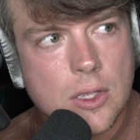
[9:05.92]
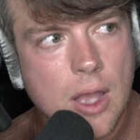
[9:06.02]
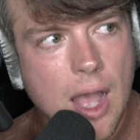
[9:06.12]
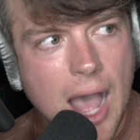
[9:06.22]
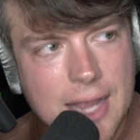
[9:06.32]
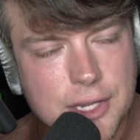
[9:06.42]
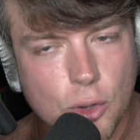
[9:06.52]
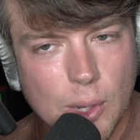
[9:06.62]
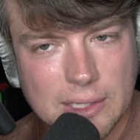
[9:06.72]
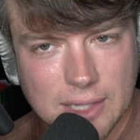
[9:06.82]
I
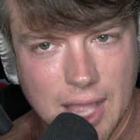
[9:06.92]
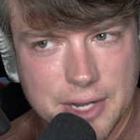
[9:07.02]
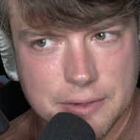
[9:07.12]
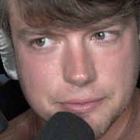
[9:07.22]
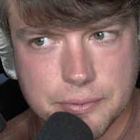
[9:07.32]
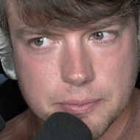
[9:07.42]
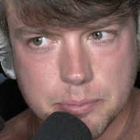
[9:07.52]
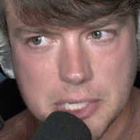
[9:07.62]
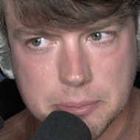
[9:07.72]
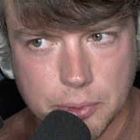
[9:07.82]
know a lot of
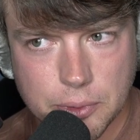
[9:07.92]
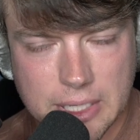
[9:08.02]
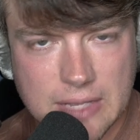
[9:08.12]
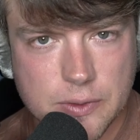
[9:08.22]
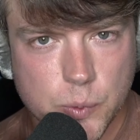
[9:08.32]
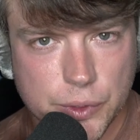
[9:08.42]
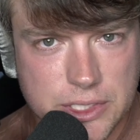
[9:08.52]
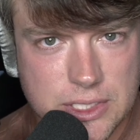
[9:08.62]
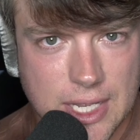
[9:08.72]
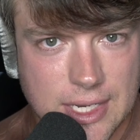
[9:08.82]
people in the real
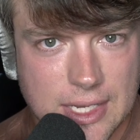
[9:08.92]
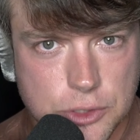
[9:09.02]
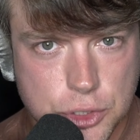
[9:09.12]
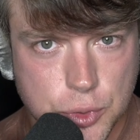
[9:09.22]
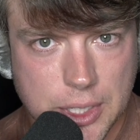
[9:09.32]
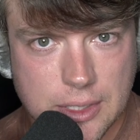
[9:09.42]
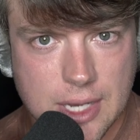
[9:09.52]
estate industry,